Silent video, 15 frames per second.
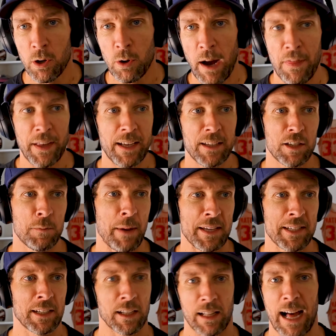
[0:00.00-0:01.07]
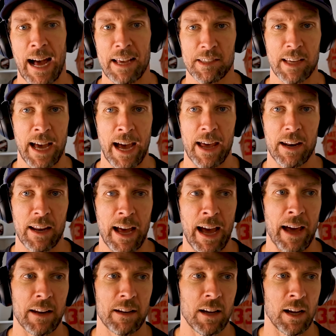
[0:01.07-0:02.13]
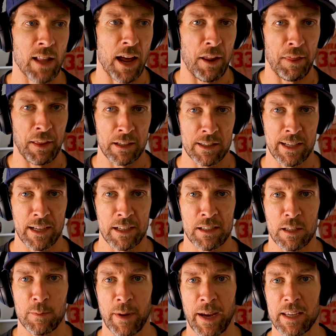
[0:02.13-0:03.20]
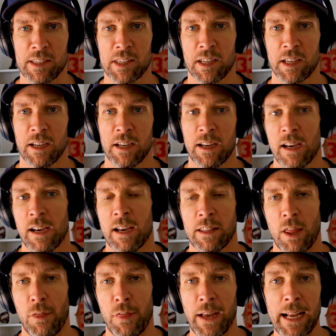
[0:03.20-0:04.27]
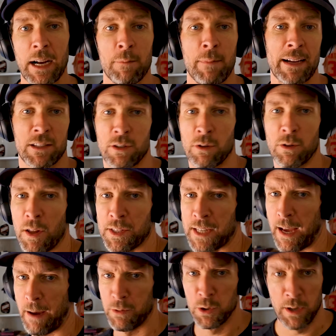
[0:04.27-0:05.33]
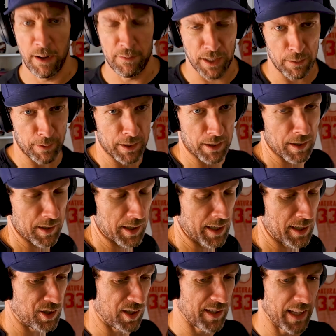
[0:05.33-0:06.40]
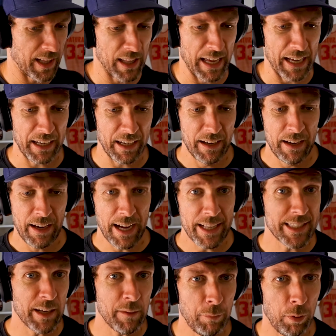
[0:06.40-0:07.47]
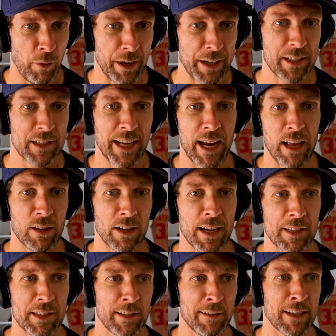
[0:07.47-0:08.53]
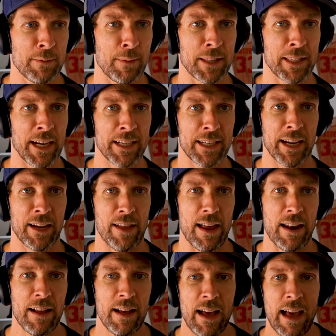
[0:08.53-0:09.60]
who I think is just best in class at a lot of things in the agency space. The thing I come back to all the time, and you and I have talked about this, is just that like, at some point, Taylor got serious about the idea that